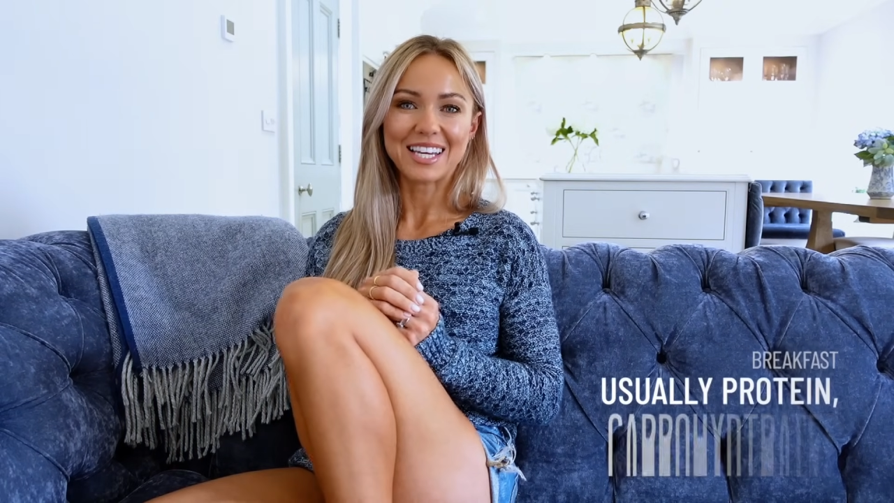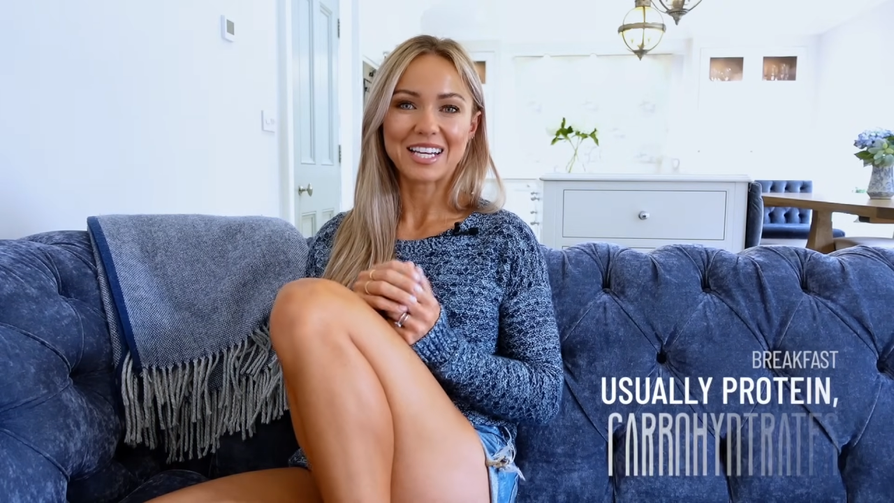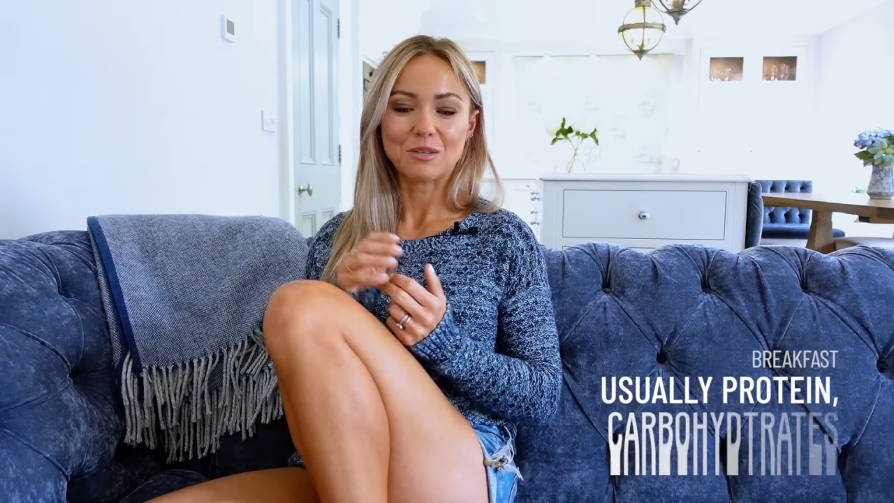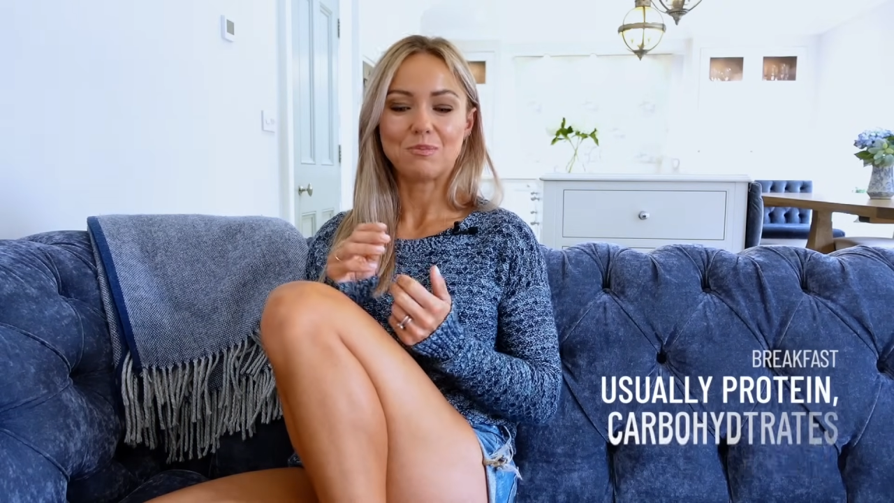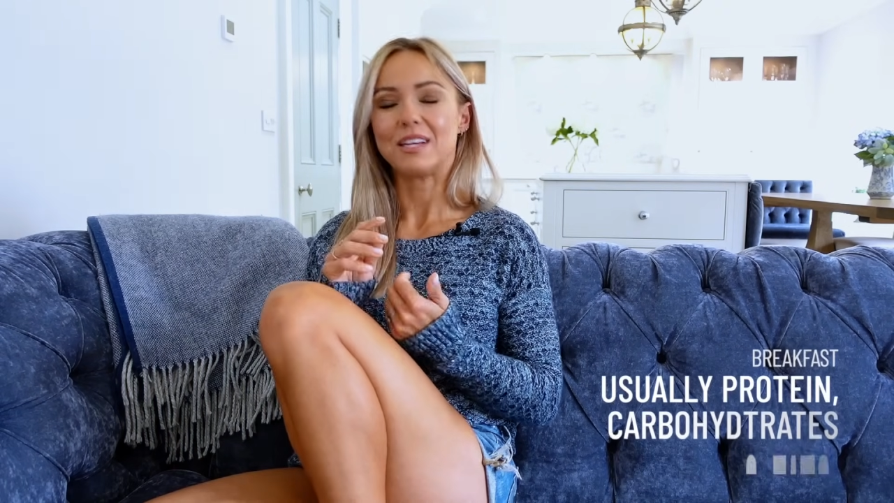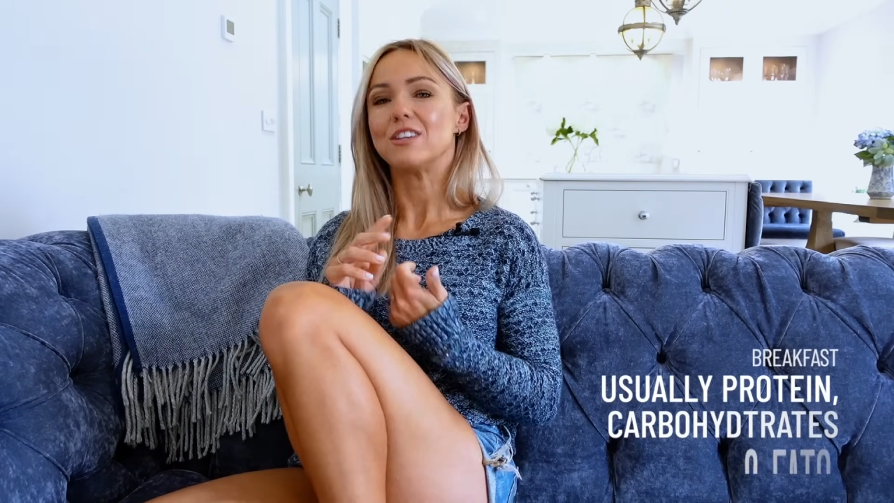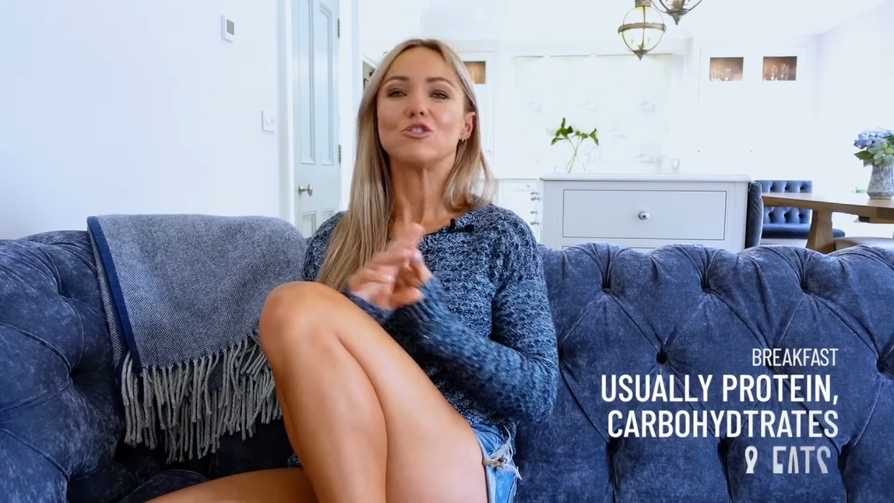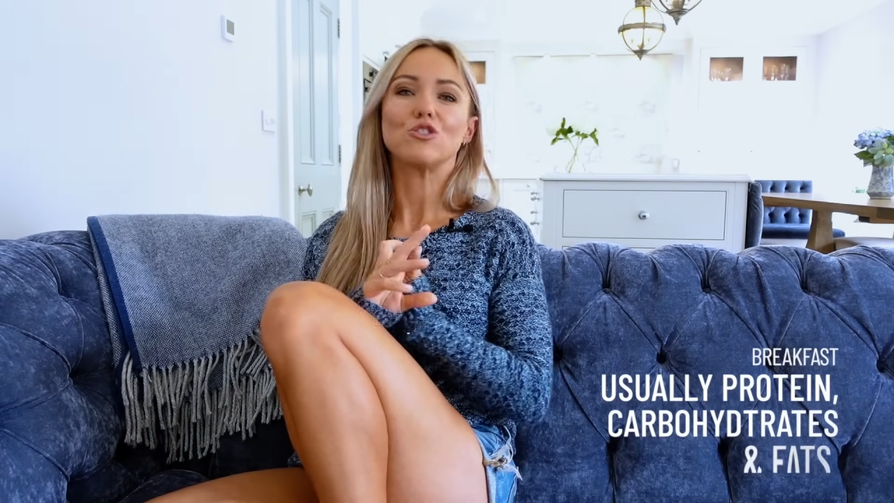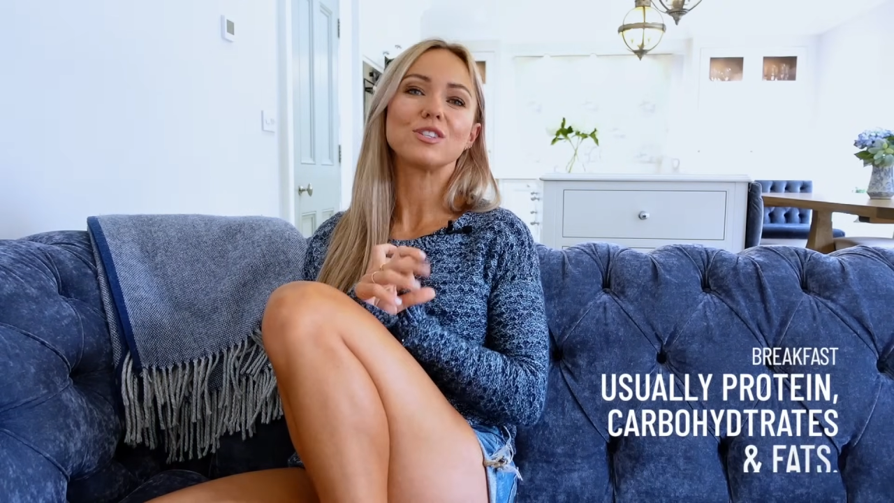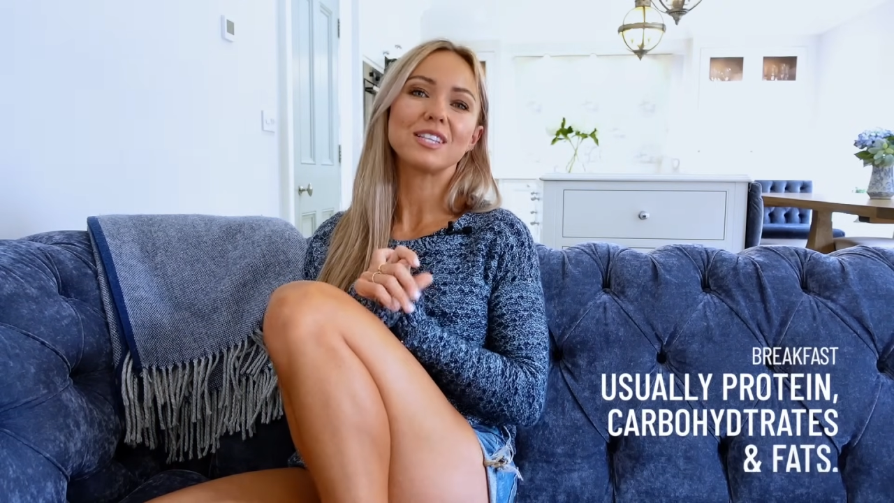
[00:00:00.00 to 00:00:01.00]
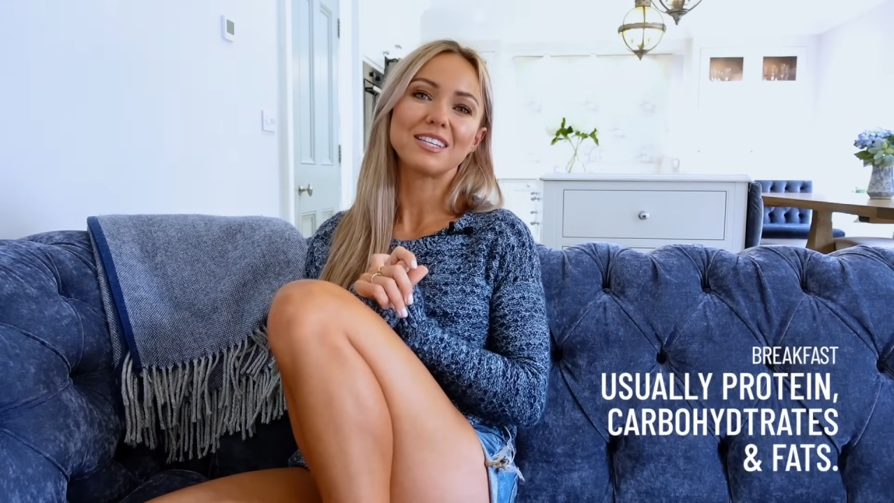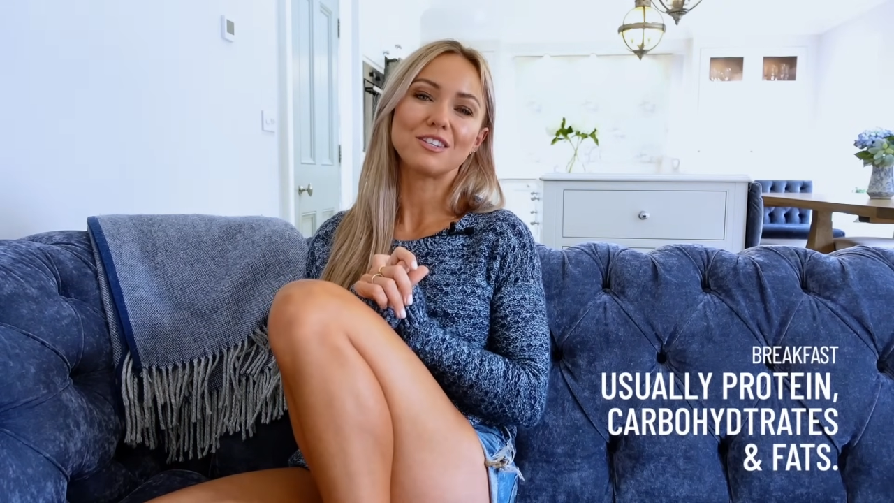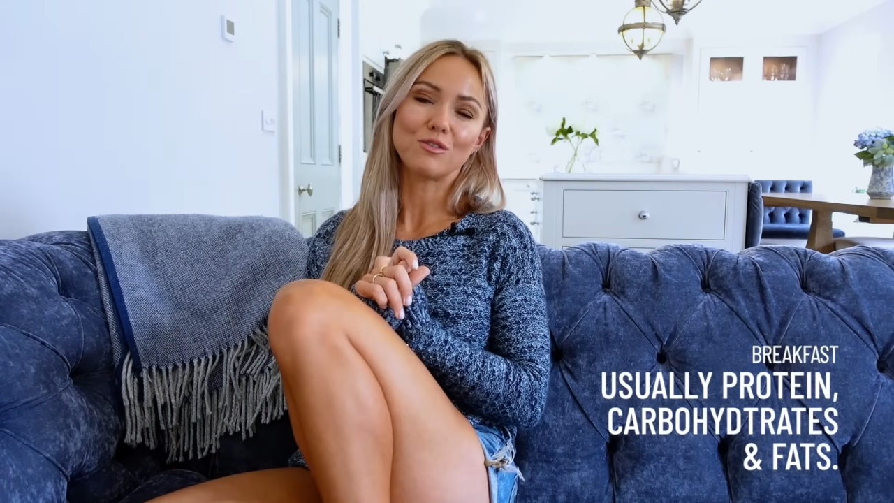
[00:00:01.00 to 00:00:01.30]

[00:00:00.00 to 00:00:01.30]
it has been 2 slices